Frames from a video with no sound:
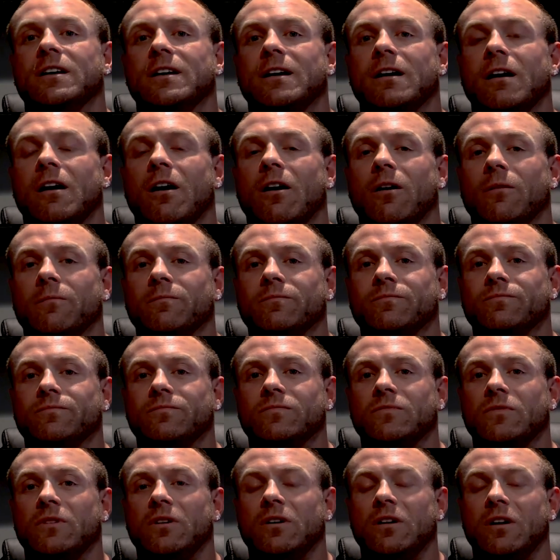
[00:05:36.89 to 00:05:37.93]

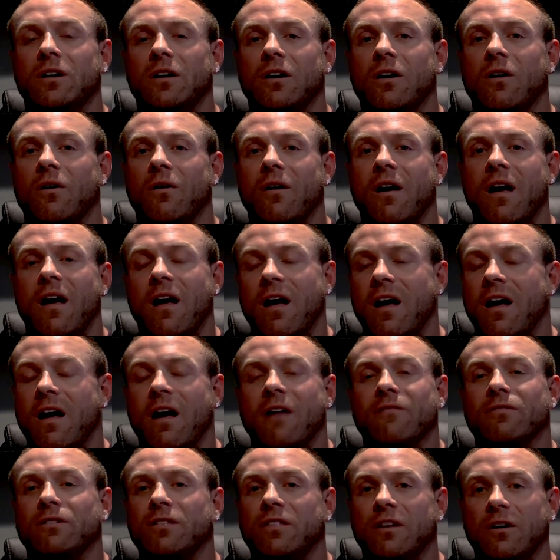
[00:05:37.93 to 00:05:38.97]
You know,
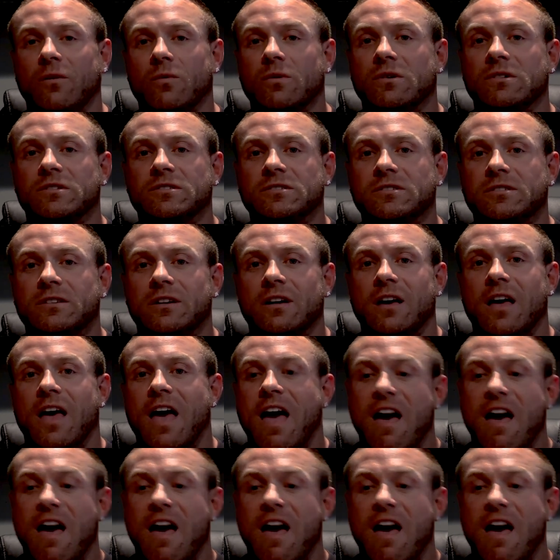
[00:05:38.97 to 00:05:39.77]
everything was,